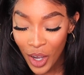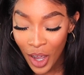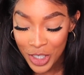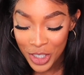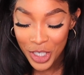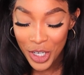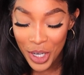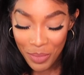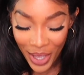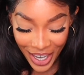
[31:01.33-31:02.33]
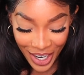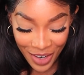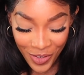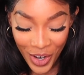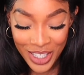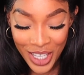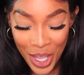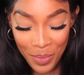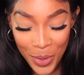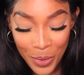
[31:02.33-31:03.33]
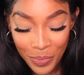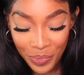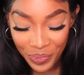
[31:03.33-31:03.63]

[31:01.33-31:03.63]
culture to your companion. For example,